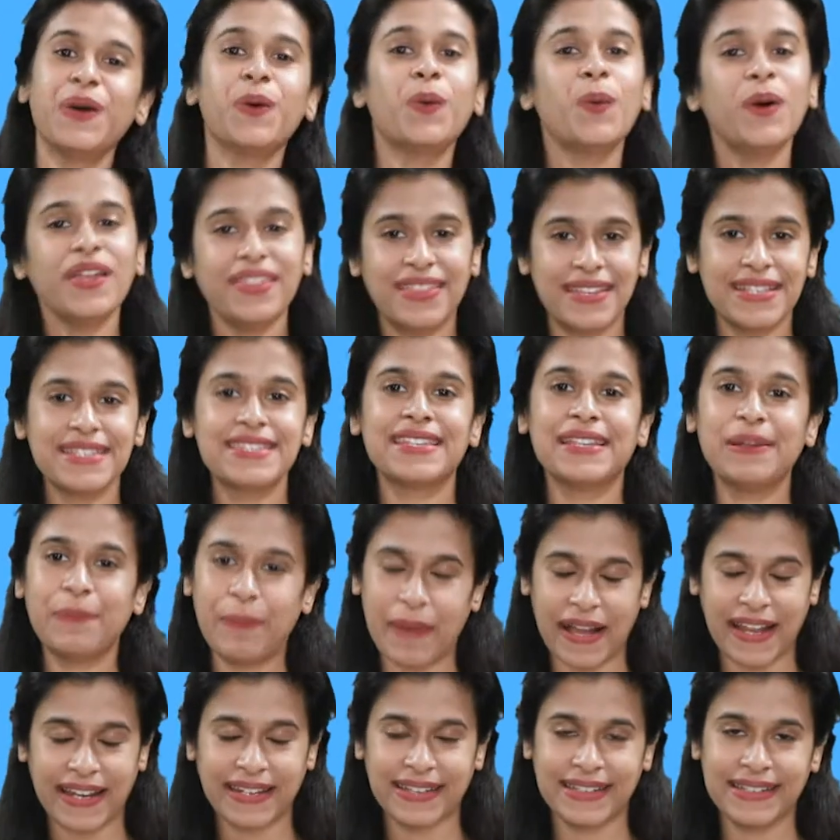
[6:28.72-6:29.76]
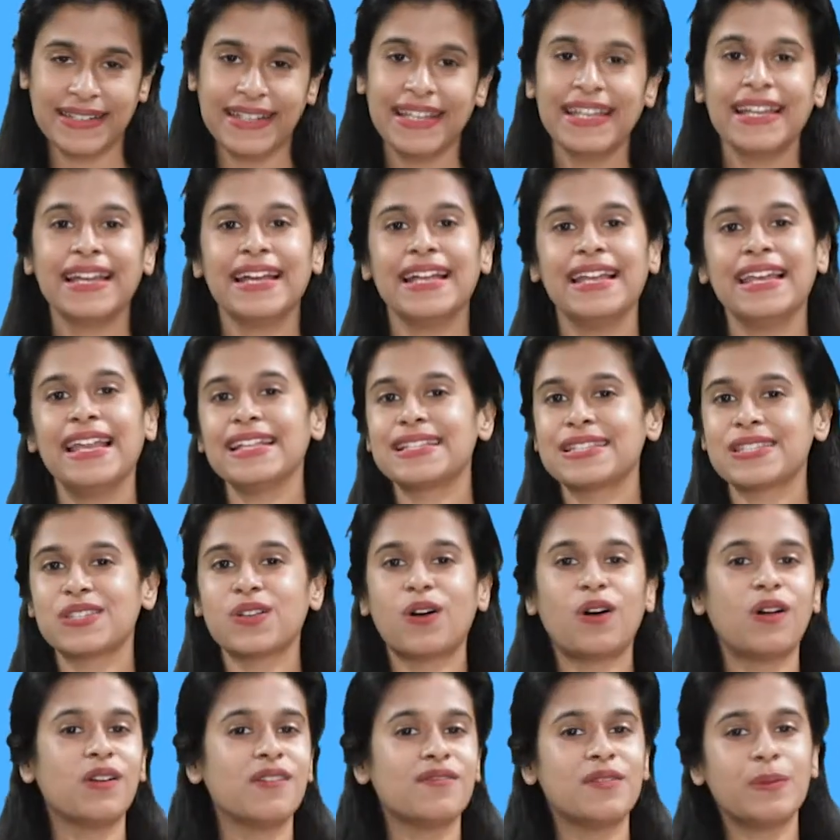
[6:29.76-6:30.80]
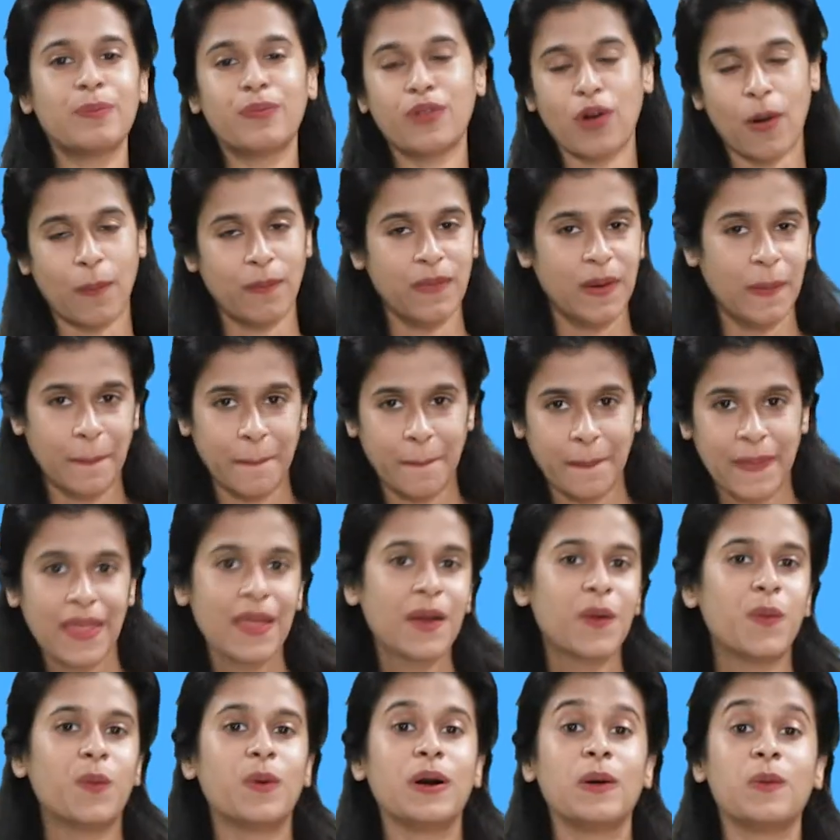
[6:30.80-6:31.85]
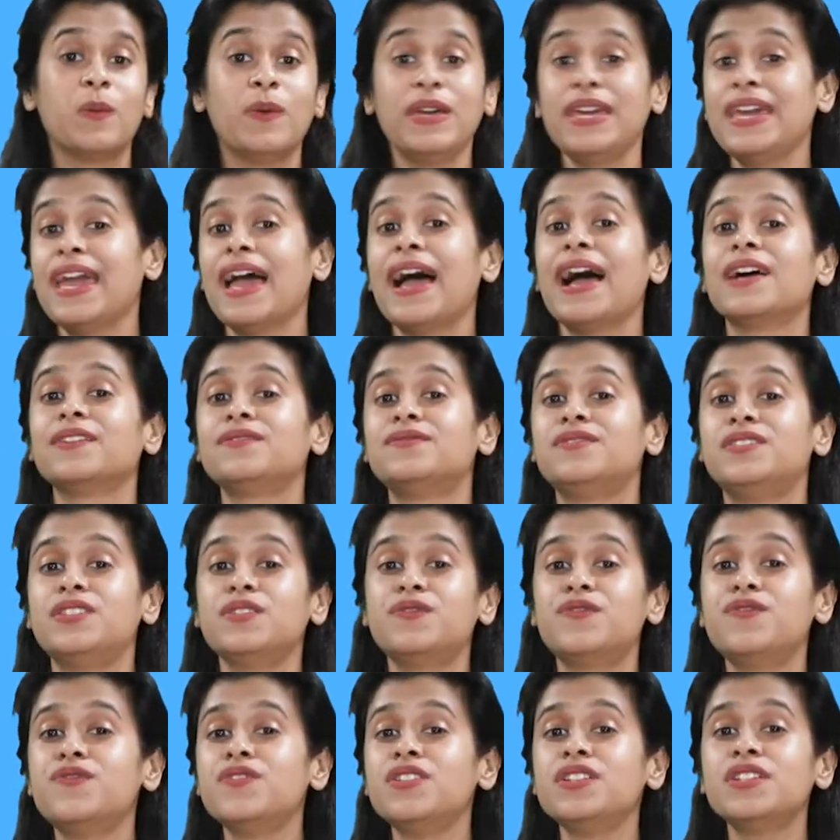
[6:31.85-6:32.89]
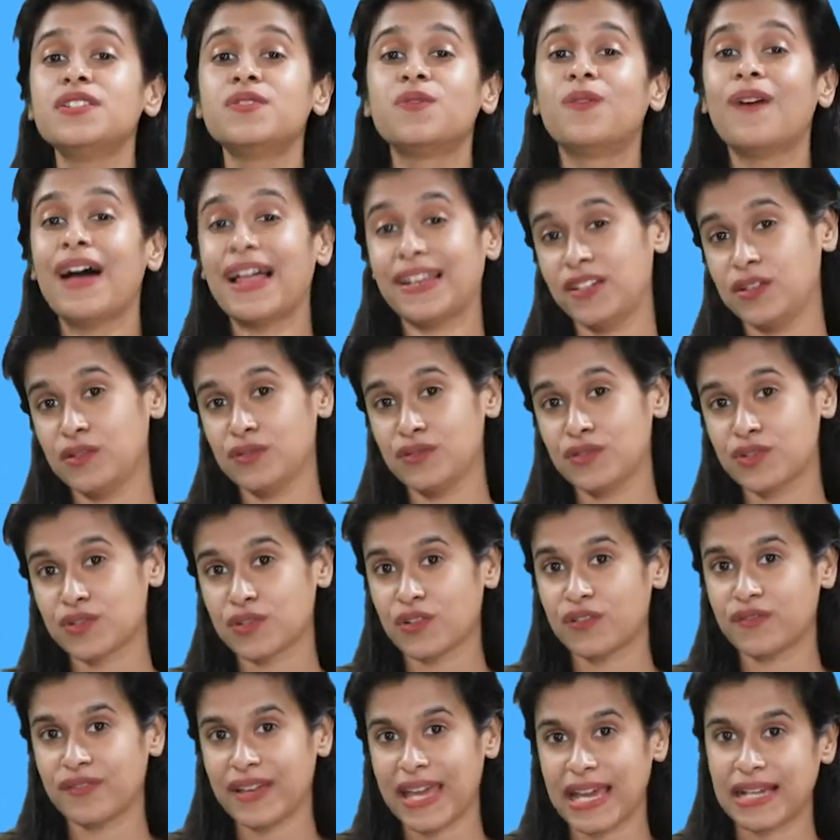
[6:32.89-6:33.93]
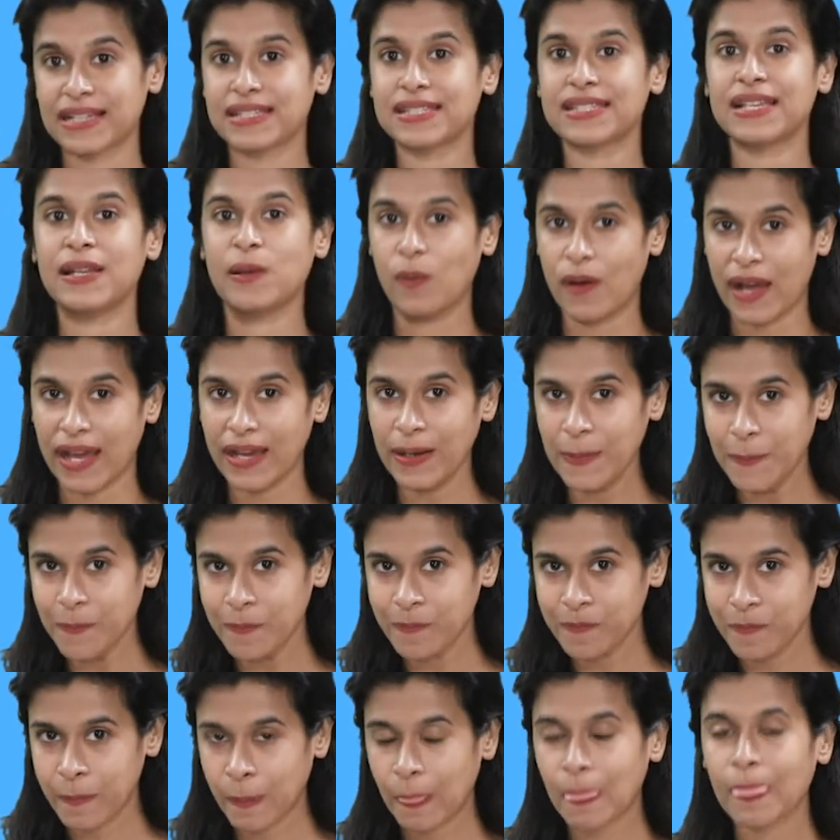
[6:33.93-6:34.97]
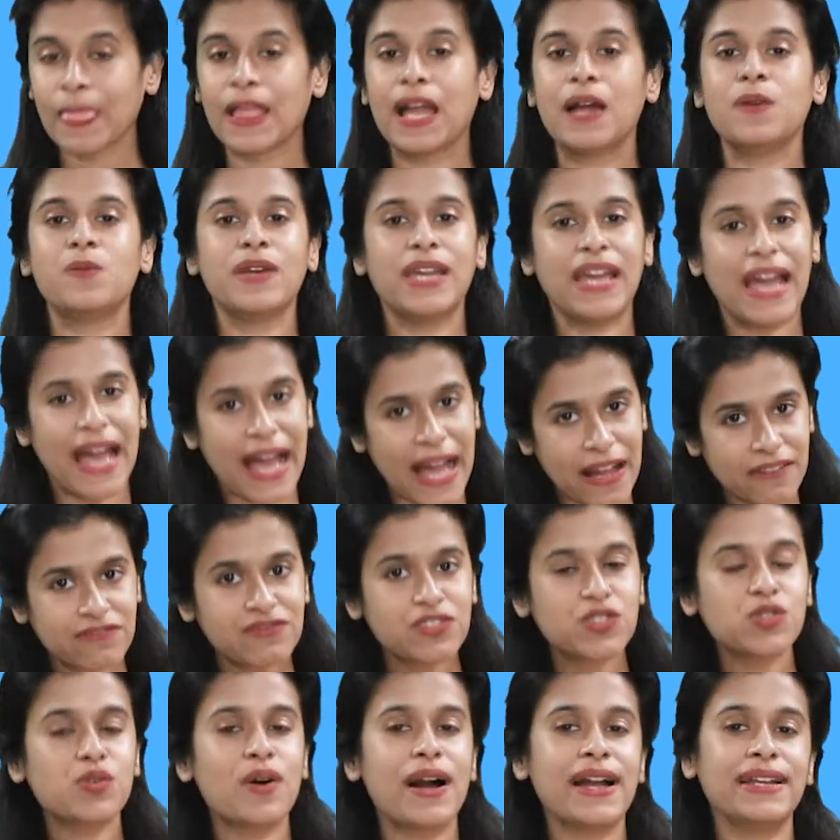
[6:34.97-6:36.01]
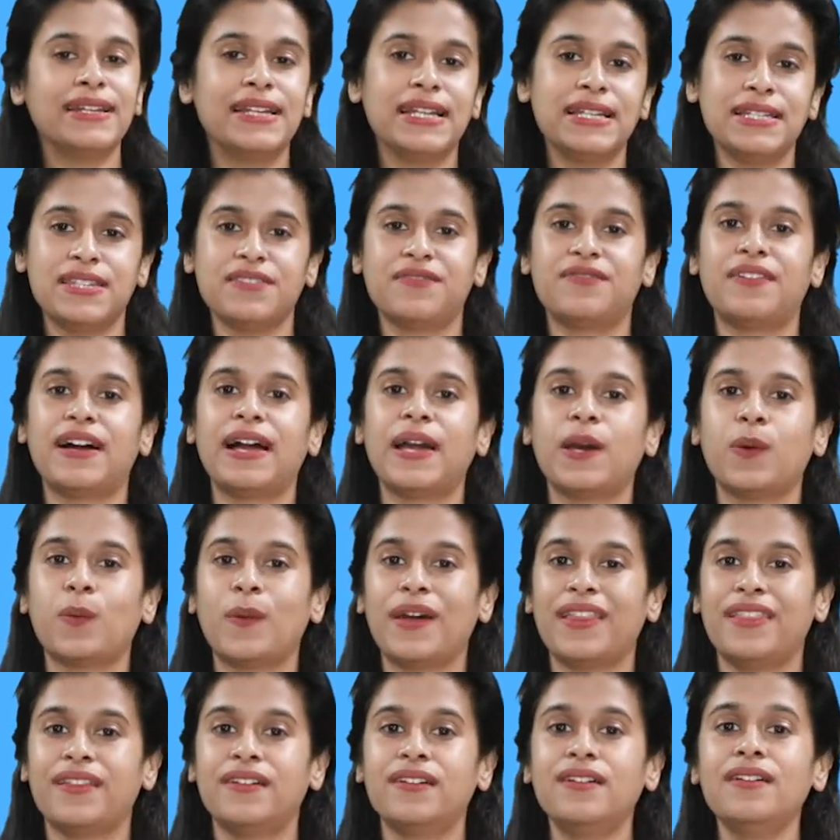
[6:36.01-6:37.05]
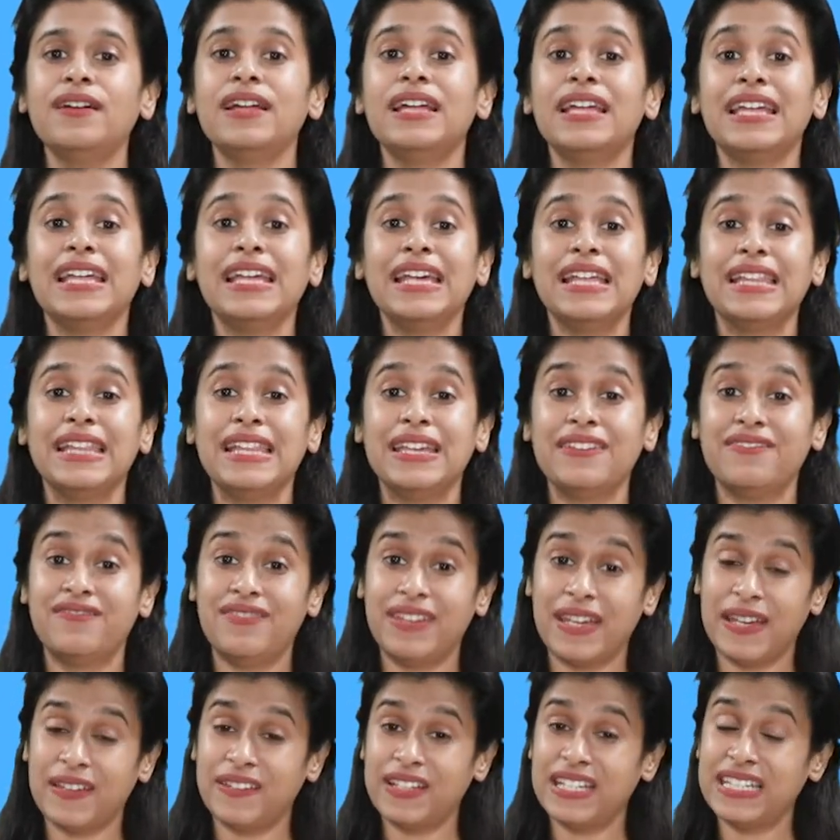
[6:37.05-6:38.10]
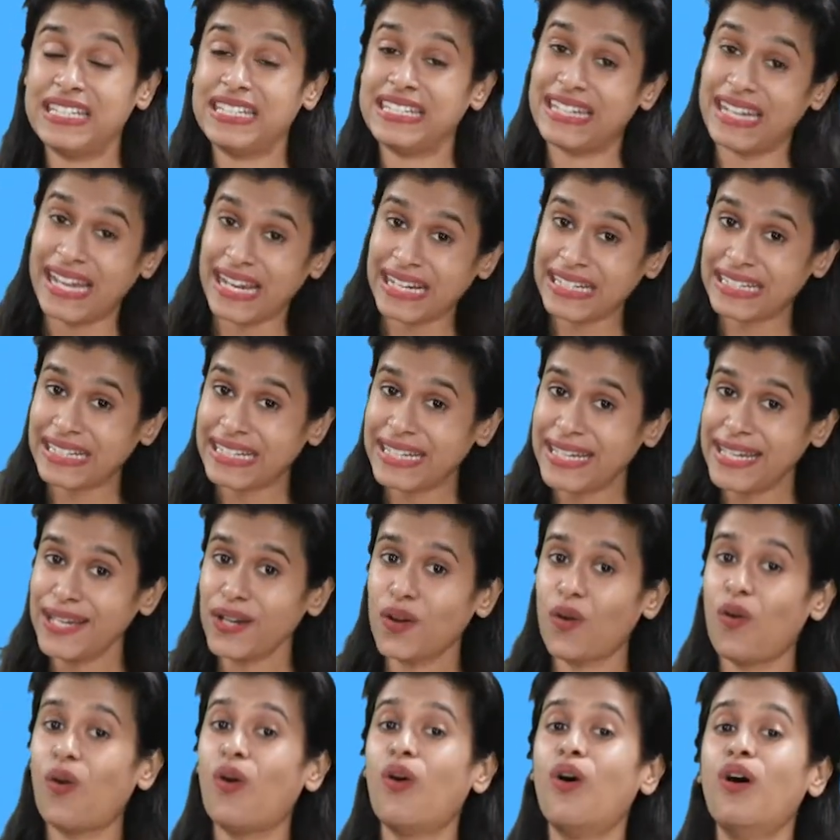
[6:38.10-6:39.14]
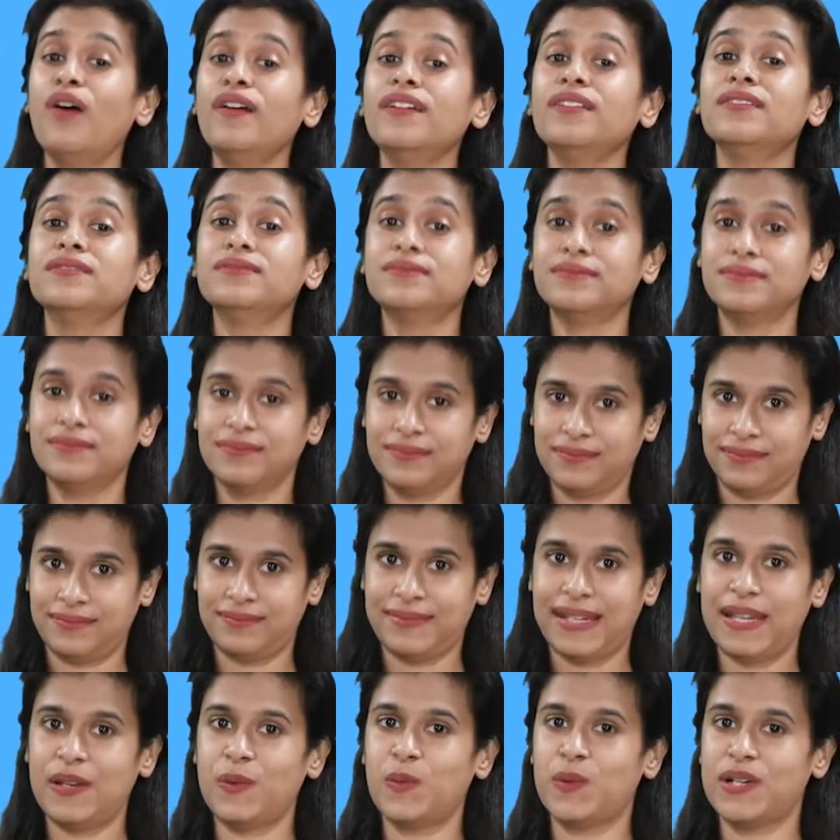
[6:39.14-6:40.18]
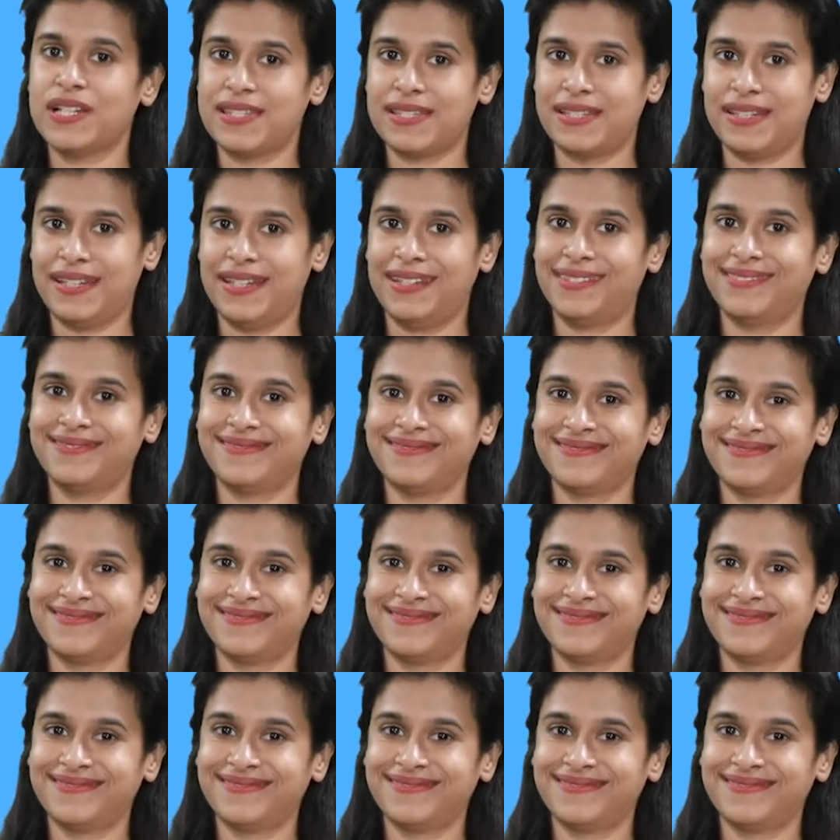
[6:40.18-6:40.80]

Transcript: With this in mind, let's solve a problem where we have different values of X and Y, and we have to identify whether they vary directly or inversely.